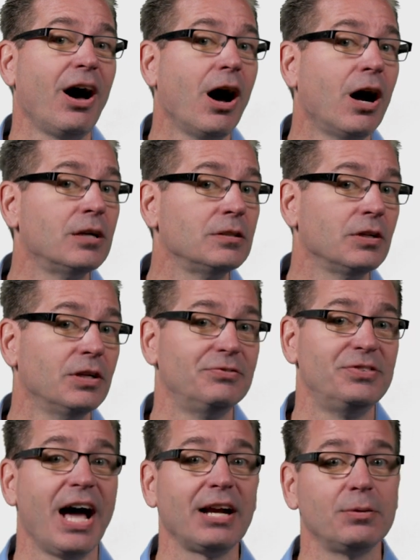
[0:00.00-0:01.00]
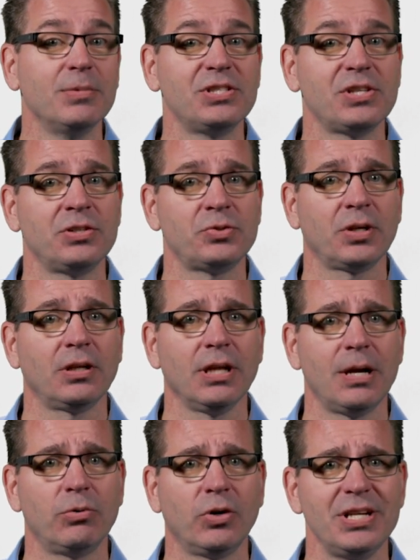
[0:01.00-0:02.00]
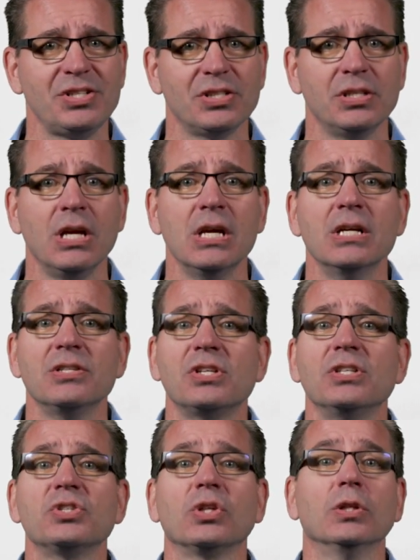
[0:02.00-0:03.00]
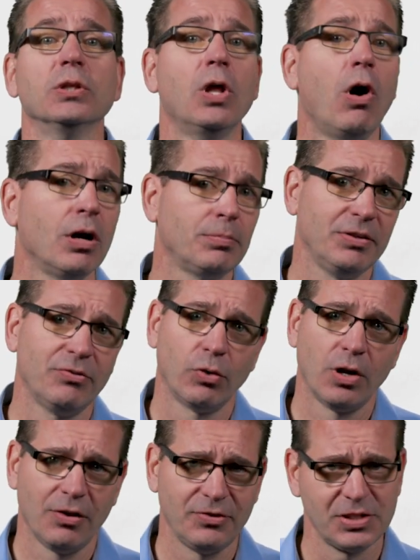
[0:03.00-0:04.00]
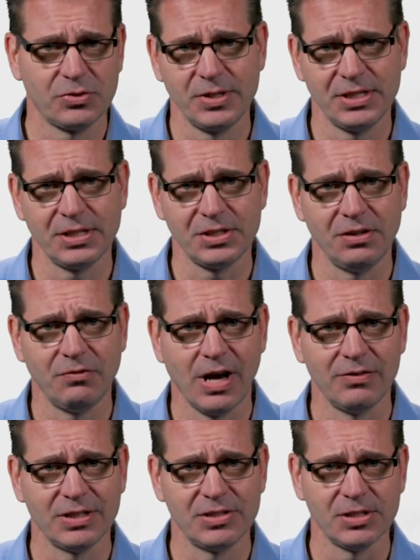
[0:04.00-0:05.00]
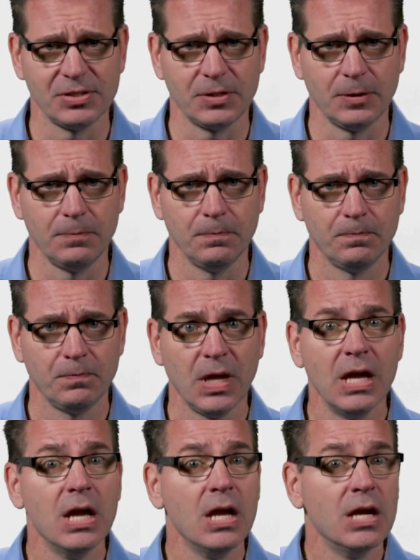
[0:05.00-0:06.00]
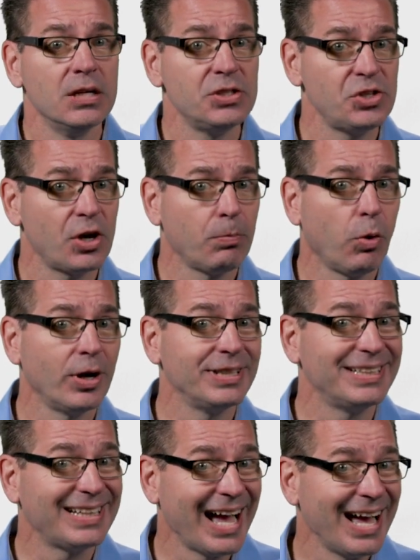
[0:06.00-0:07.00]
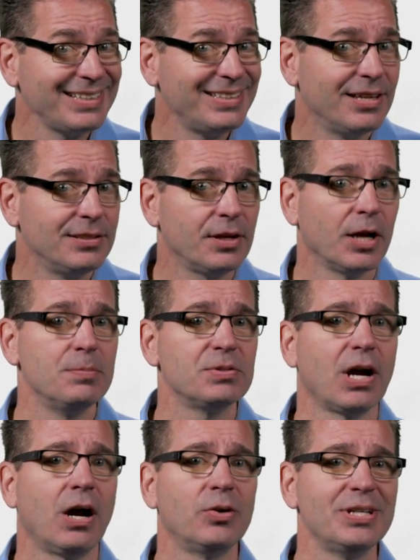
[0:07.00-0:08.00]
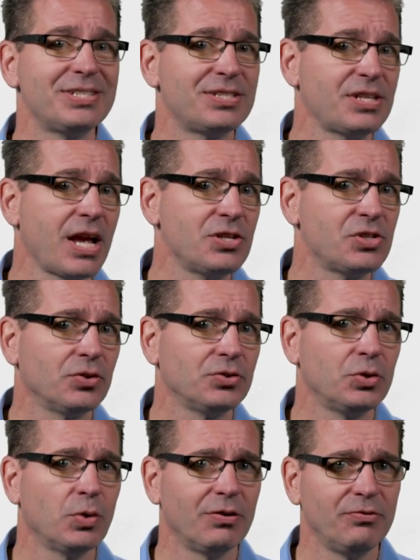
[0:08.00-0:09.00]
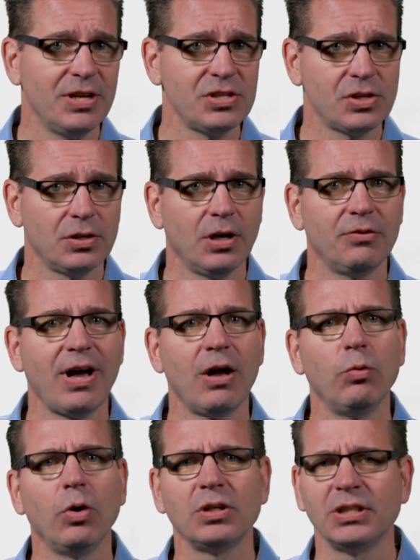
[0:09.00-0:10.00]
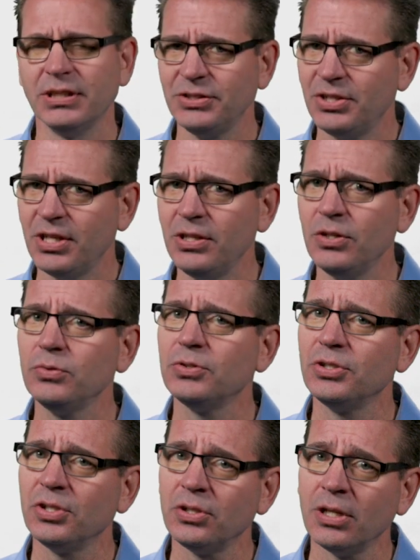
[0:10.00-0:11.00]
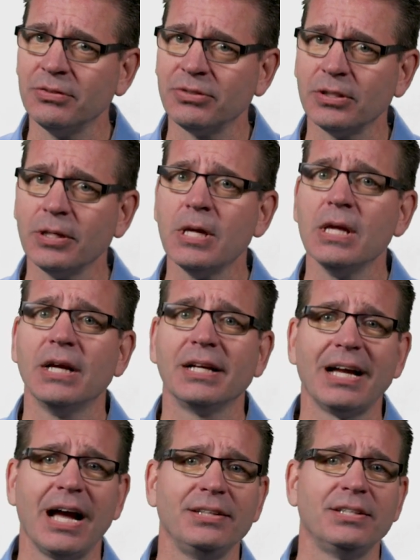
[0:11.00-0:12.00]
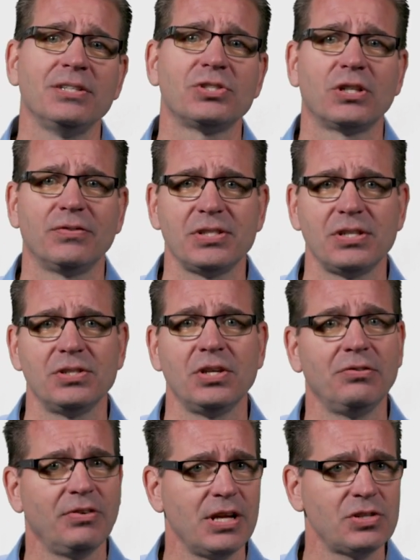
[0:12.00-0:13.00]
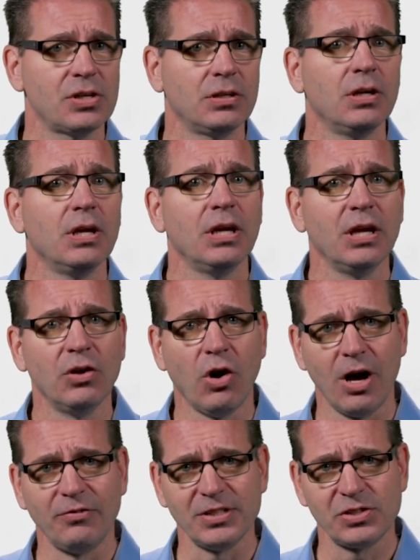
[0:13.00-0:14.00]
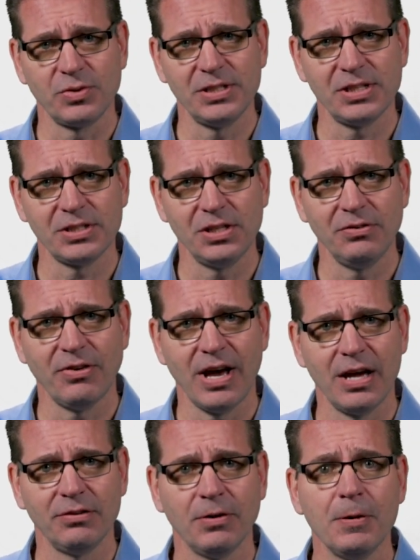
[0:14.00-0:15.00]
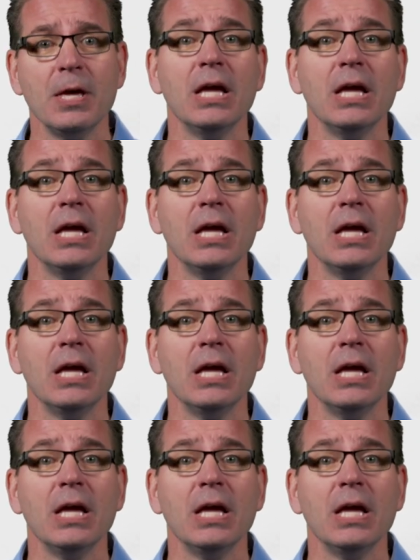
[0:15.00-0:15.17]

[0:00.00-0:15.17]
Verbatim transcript: heart of document-centric collaboration since long before Office three sixty-five existed. SharePoint content types are essential to our vision of how we'll continue to deliver content services innovation in Office three sixty-five